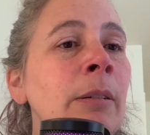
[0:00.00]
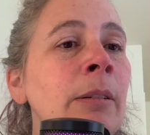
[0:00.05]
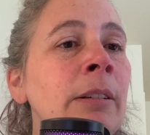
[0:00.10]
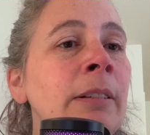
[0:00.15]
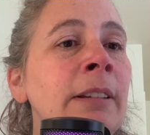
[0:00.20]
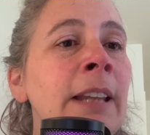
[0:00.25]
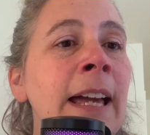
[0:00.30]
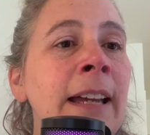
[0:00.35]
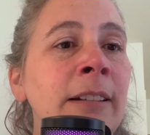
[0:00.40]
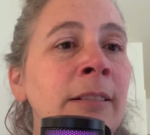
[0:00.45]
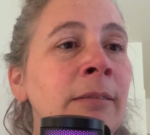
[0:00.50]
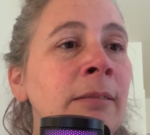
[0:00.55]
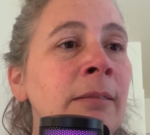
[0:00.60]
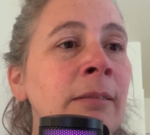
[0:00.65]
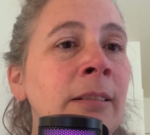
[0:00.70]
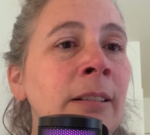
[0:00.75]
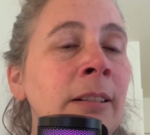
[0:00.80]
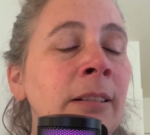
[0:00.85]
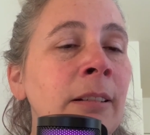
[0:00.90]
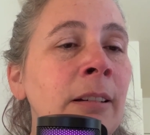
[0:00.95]

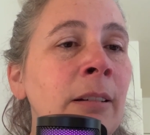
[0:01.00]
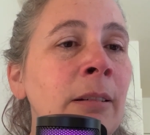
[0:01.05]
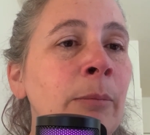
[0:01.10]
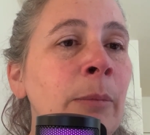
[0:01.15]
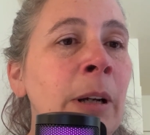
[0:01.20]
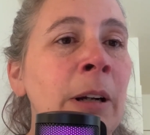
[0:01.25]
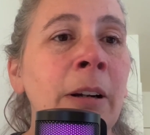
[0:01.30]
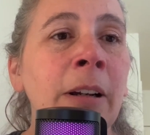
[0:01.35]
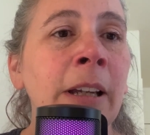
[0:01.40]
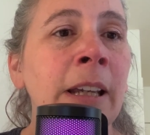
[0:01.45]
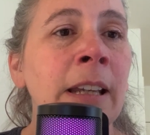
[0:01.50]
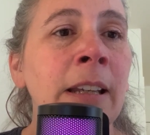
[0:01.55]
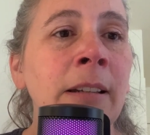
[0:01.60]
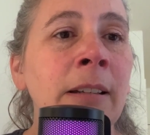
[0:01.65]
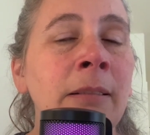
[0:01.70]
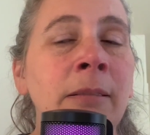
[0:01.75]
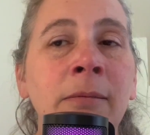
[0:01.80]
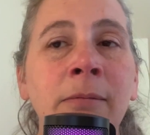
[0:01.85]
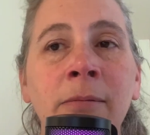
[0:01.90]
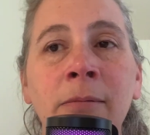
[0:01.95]
Latin
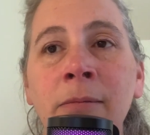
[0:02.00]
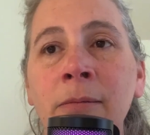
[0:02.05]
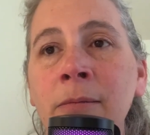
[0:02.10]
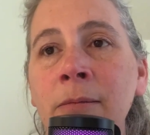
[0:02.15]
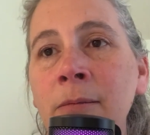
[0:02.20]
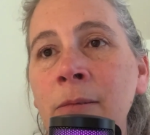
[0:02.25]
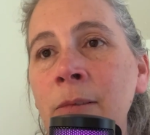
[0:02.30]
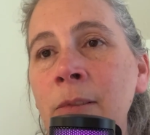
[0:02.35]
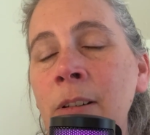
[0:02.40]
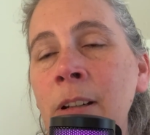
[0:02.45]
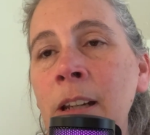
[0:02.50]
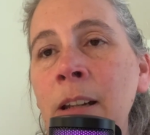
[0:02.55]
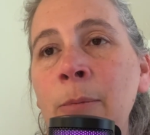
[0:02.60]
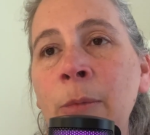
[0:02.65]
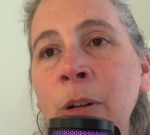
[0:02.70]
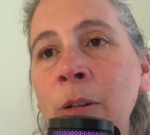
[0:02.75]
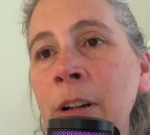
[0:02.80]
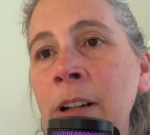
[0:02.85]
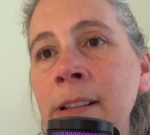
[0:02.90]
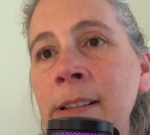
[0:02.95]
American
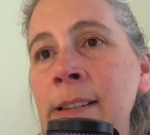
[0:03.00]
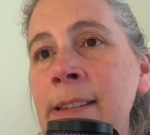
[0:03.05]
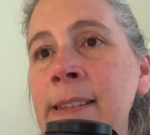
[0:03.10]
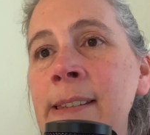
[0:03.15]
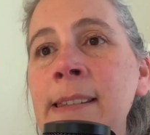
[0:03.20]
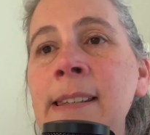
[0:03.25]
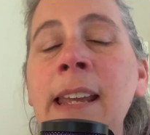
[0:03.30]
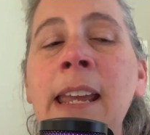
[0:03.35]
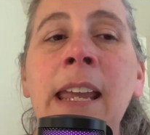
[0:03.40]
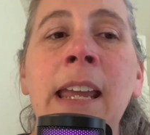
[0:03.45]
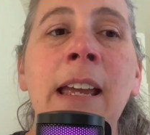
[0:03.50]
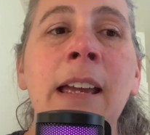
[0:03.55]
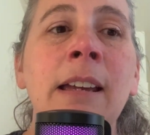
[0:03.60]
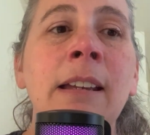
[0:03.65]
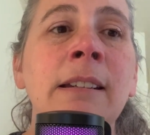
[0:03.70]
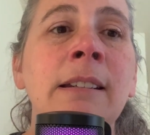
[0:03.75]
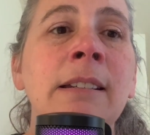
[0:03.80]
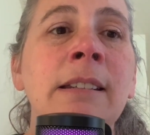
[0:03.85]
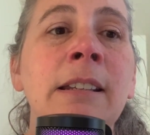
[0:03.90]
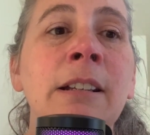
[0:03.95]
immigrants,
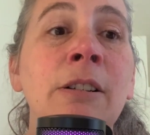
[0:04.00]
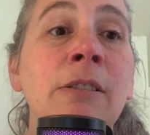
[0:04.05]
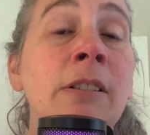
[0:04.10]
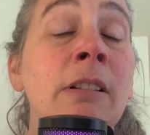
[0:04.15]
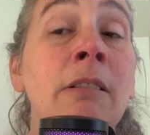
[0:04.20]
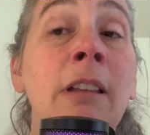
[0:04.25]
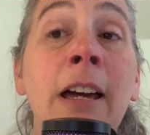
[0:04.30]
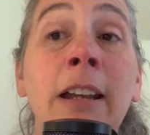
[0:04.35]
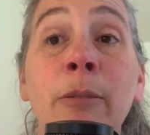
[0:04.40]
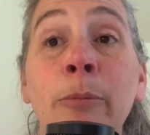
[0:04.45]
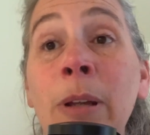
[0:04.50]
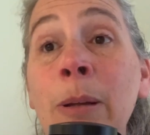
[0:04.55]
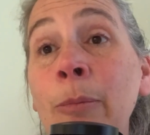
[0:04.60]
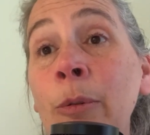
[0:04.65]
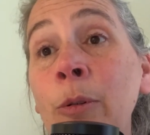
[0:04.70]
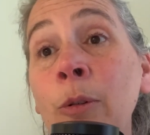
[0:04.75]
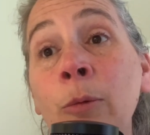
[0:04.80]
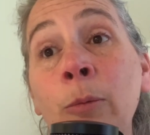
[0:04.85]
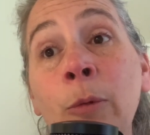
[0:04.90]
and there's a lot of people who